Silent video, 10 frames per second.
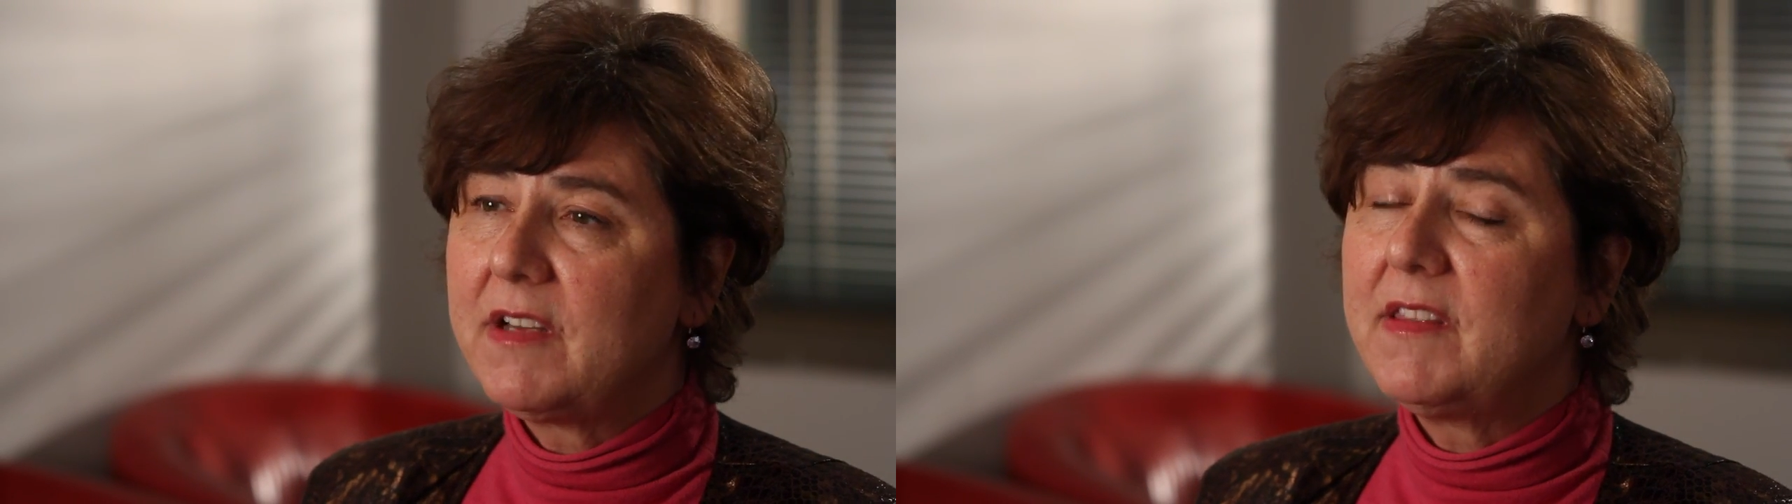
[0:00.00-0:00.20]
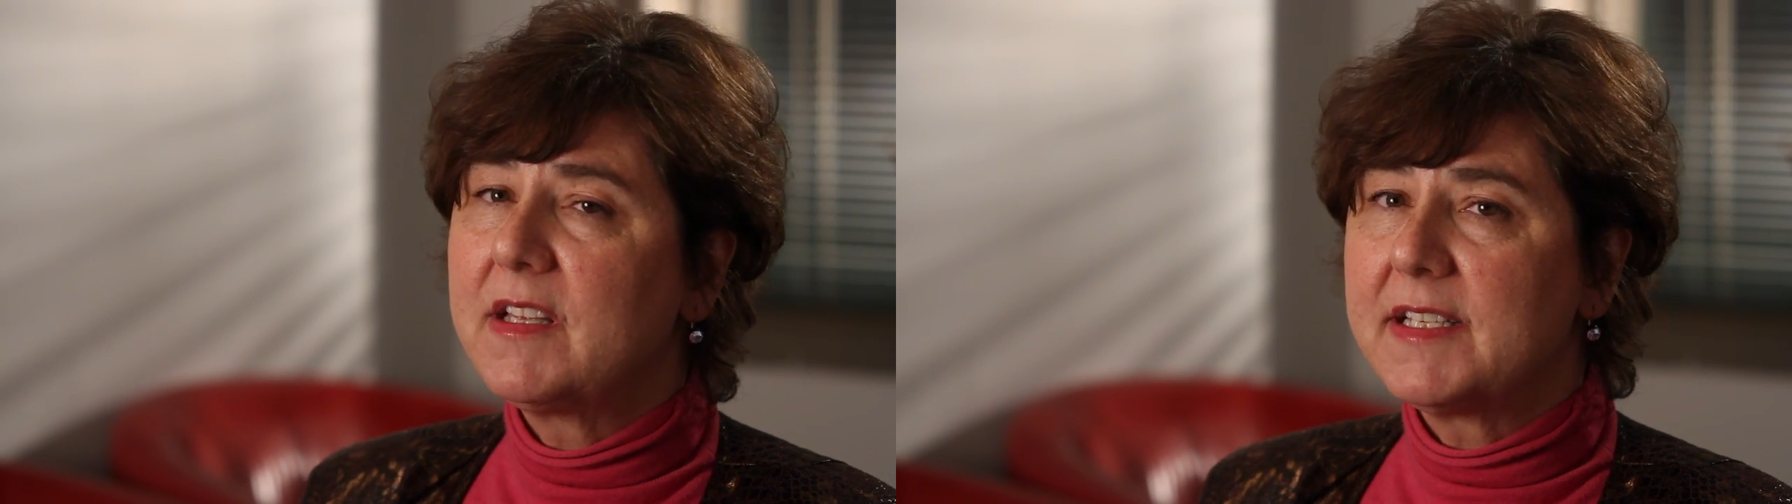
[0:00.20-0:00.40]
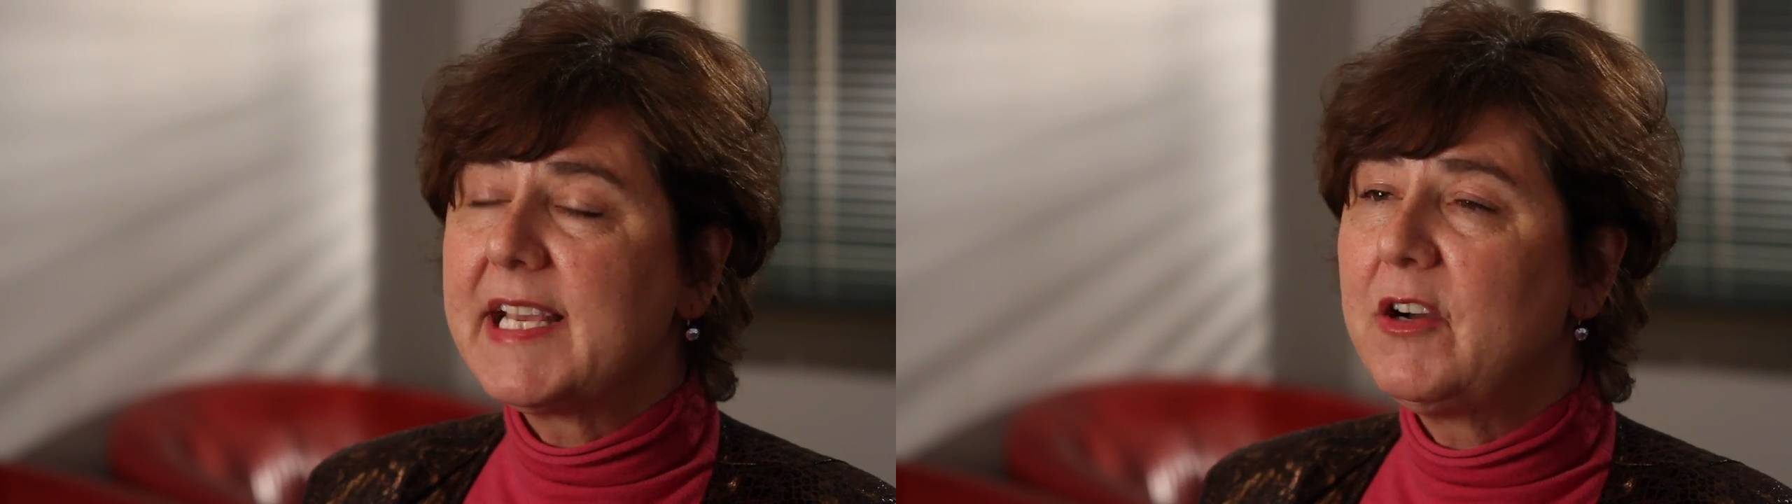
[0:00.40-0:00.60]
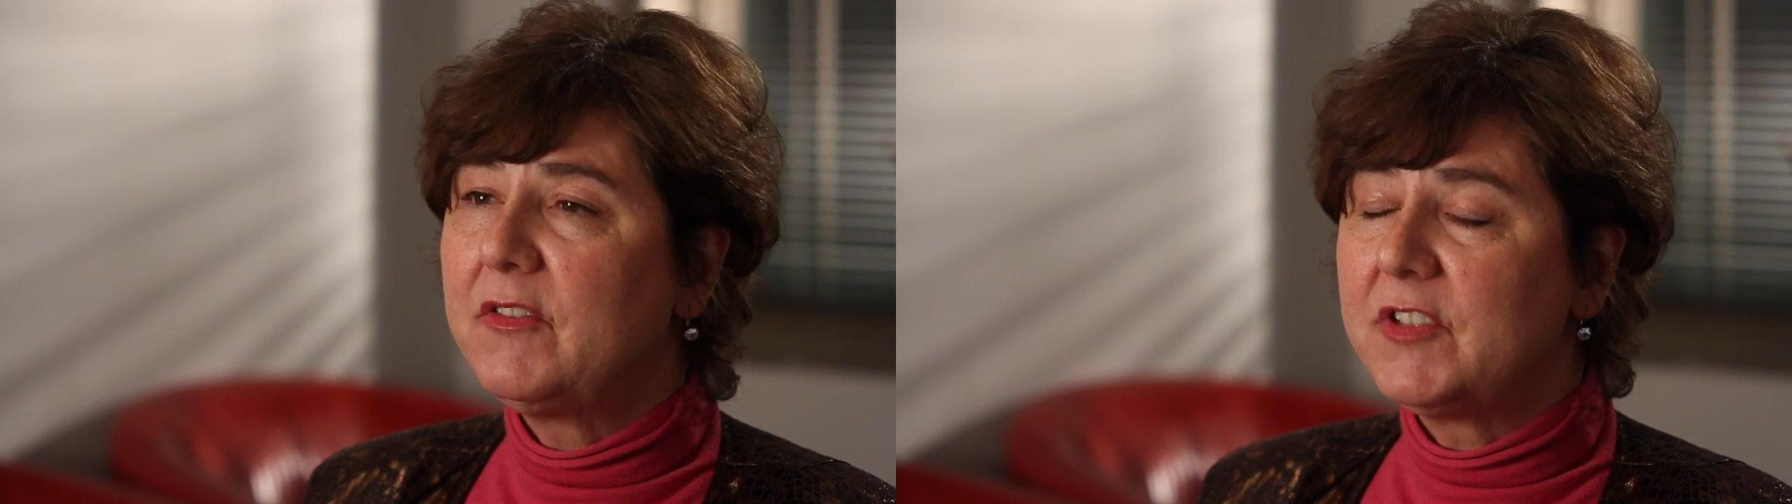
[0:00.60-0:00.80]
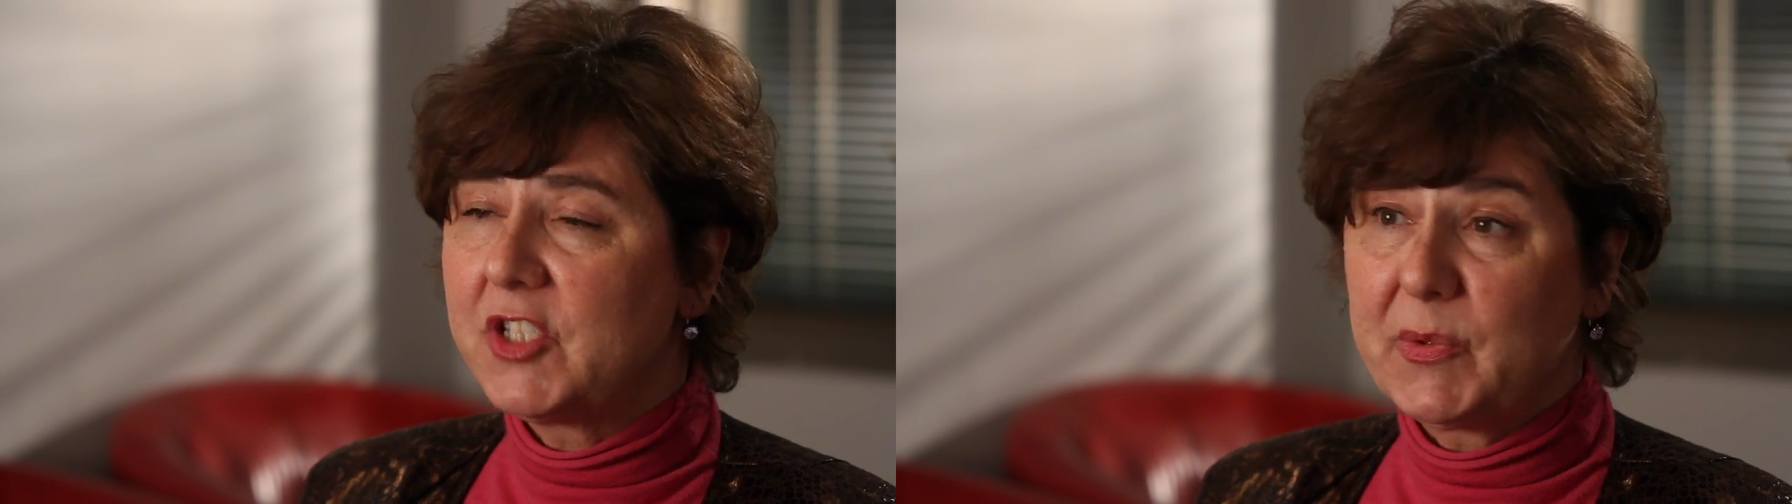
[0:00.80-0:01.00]
I think that's
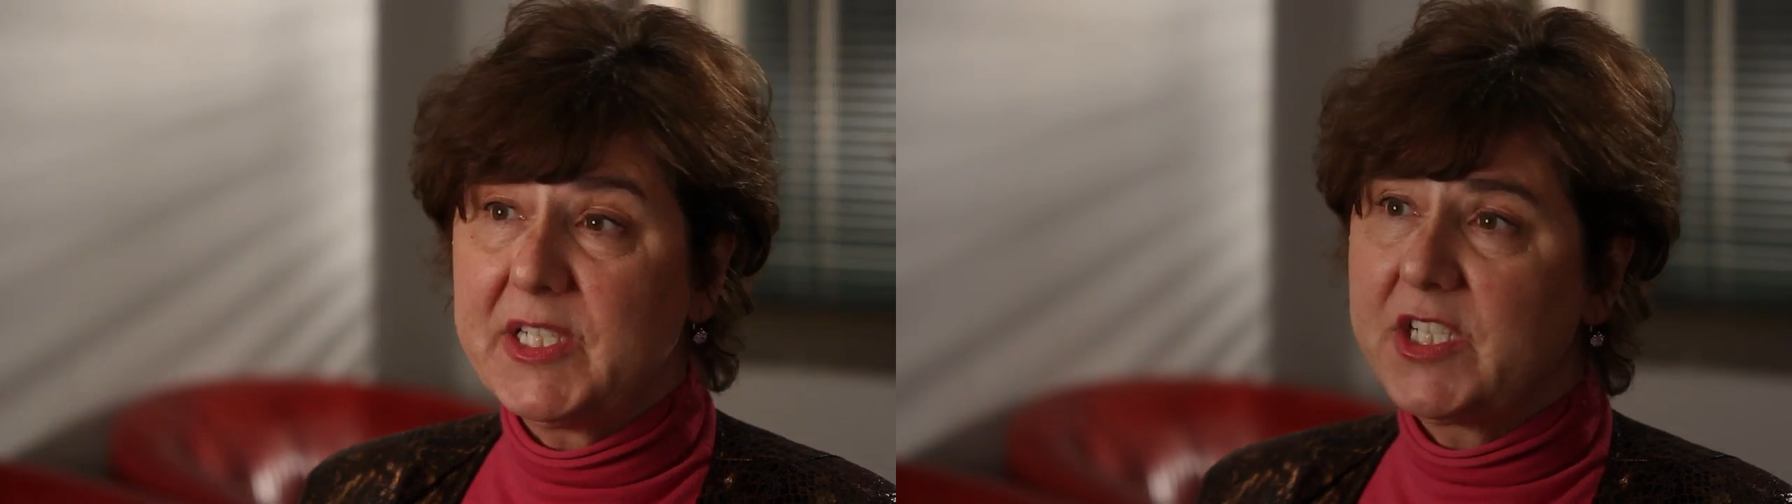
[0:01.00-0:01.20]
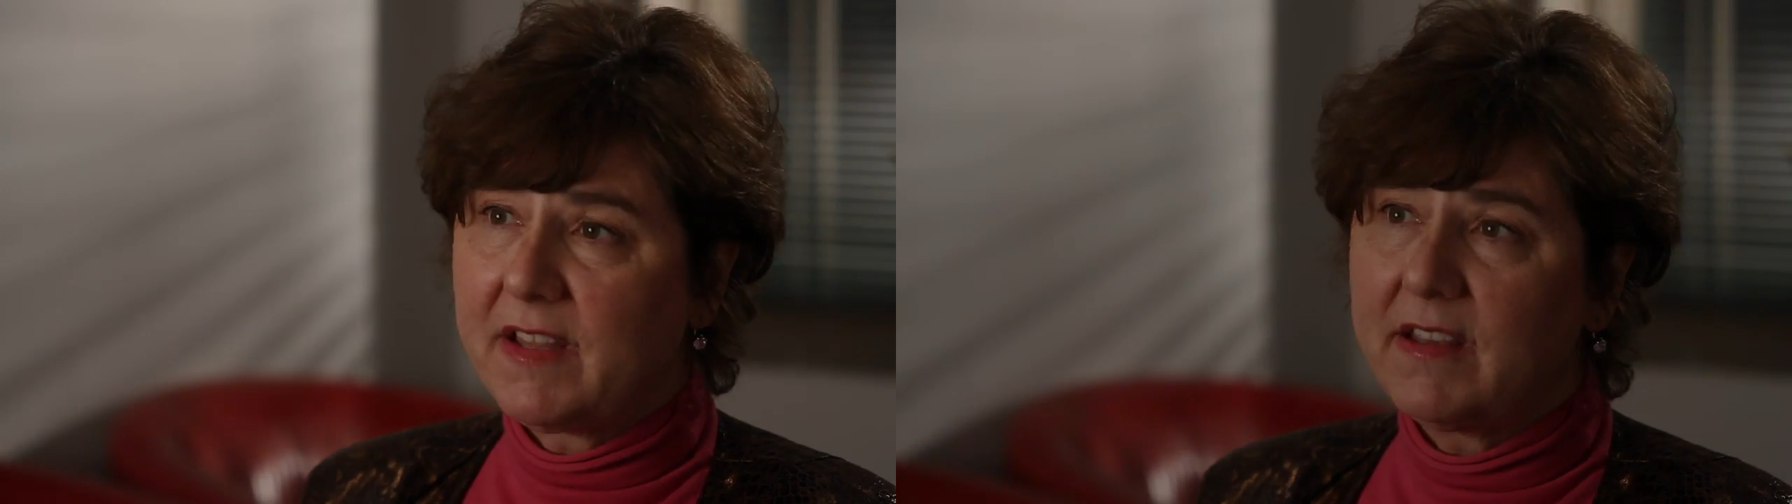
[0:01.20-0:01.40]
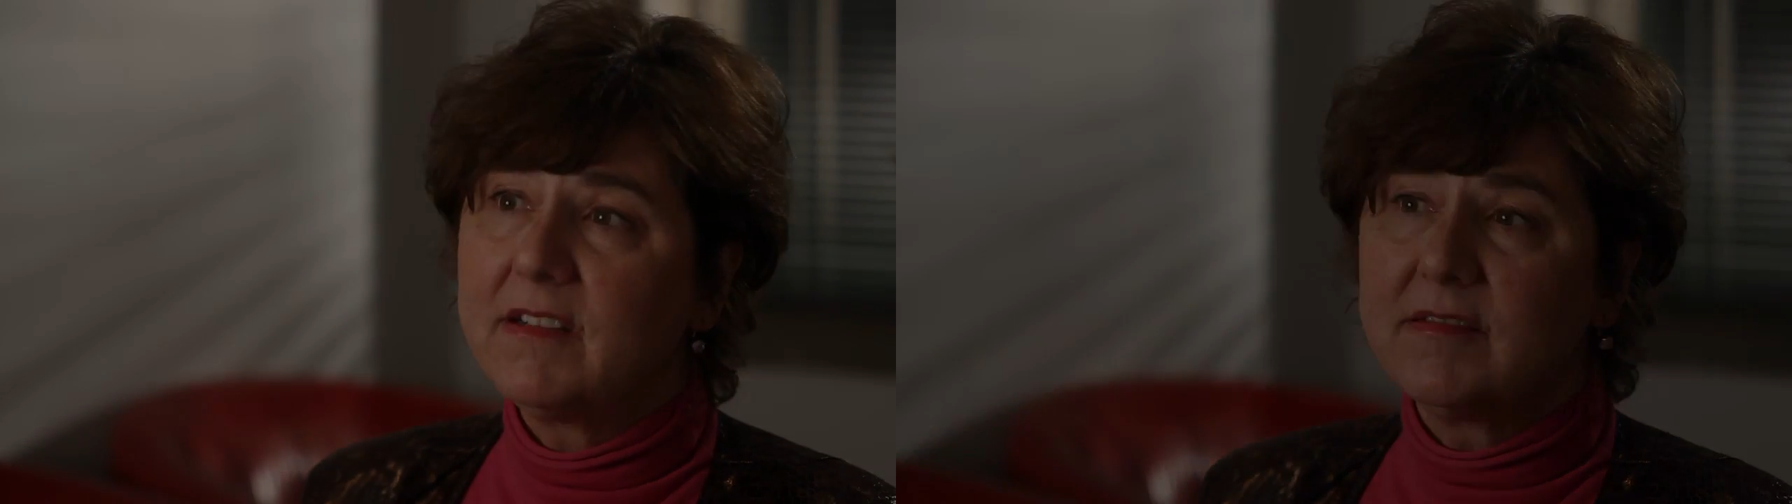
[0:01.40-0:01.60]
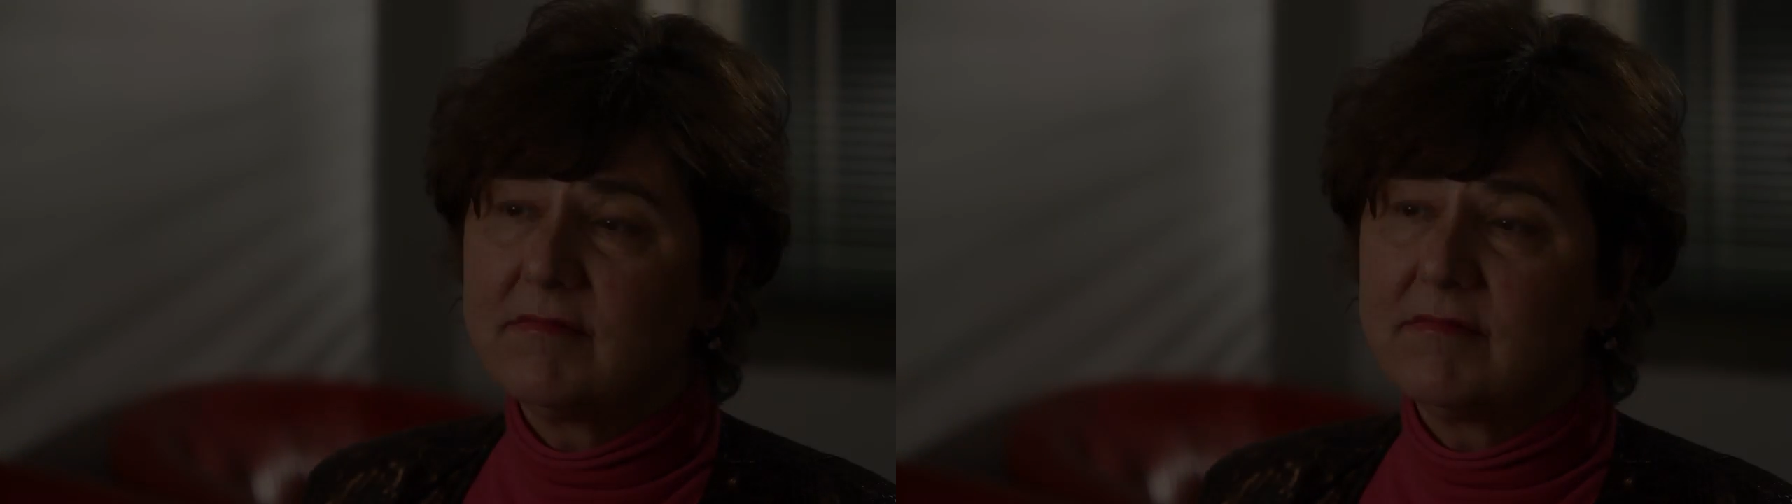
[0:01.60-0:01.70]
helpful to each other.